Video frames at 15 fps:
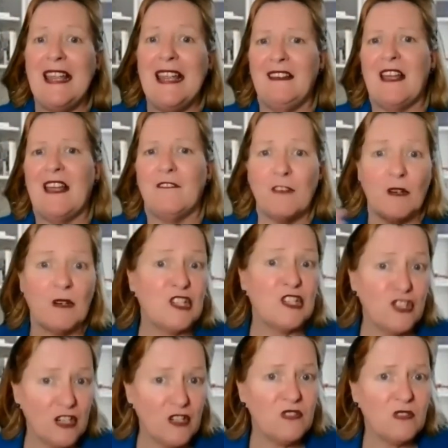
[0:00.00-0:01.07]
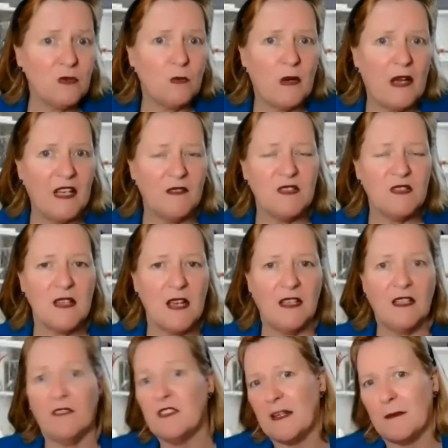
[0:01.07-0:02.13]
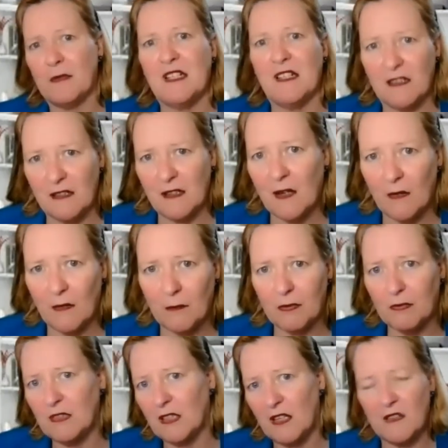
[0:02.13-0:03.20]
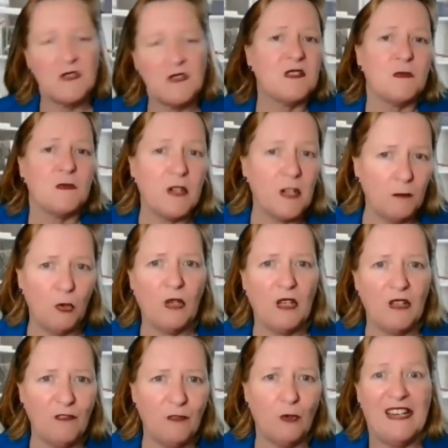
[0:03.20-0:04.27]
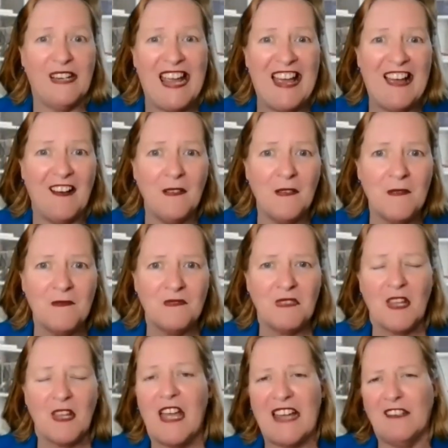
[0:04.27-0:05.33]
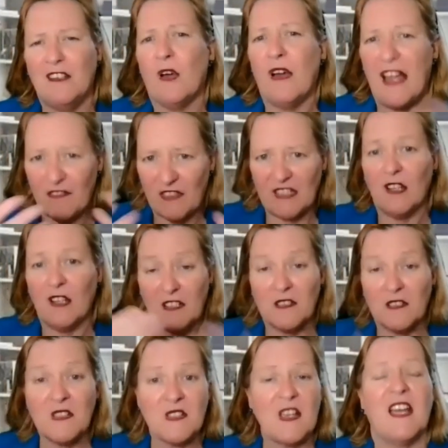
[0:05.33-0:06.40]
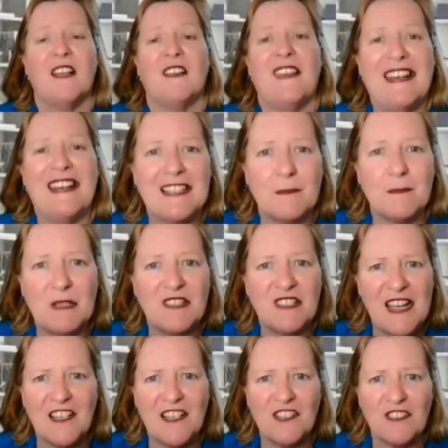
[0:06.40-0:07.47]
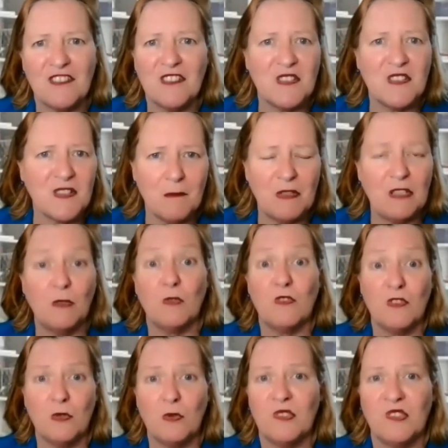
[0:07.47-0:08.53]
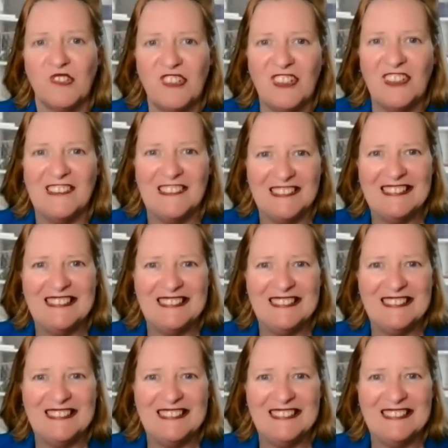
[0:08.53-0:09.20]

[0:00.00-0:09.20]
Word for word: in that very gentle way of saying if somebody can help you know this is what i'm looking for now and not having like you're saying that expectation that somebody will do it or not